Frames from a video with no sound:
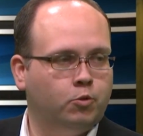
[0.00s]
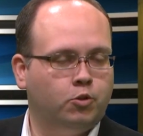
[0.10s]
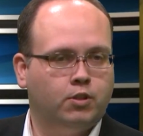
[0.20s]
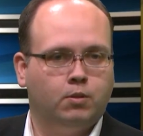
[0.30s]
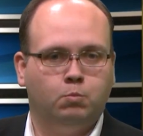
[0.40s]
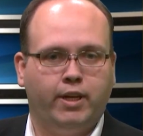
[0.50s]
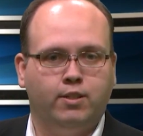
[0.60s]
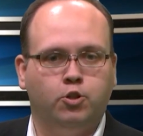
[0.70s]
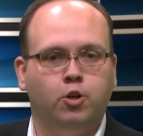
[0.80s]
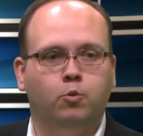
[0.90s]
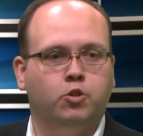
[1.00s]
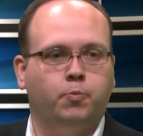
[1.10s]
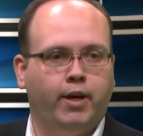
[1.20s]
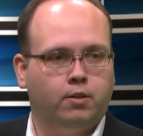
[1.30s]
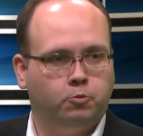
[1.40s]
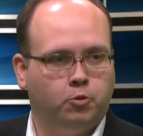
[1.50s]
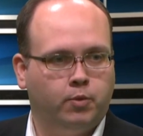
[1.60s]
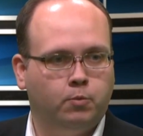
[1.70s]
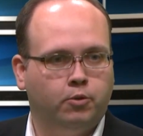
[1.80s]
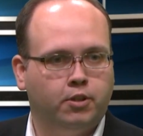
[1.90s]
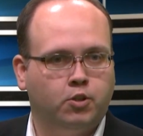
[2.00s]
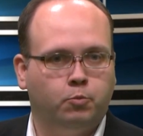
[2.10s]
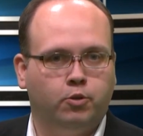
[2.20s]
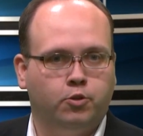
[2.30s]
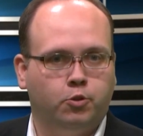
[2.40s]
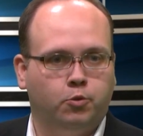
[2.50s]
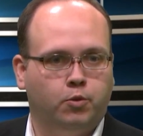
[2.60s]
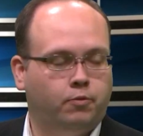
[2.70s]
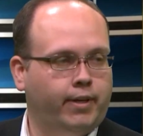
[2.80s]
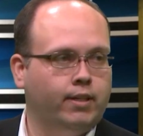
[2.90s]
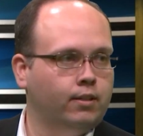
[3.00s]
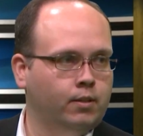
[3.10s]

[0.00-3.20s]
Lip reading: just has no respect for the people he's supposed to defend.